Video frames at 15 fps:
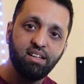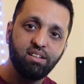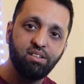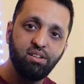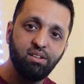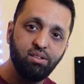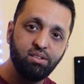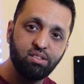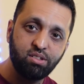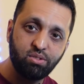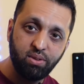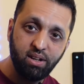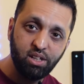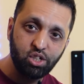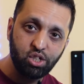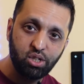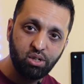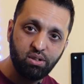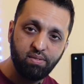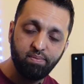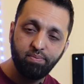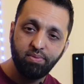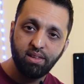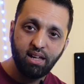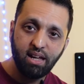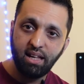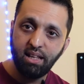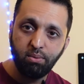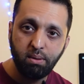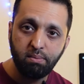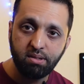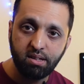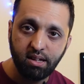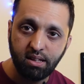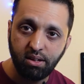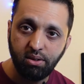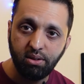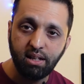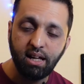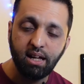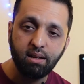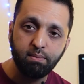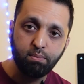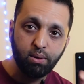to screenshot any website that you like,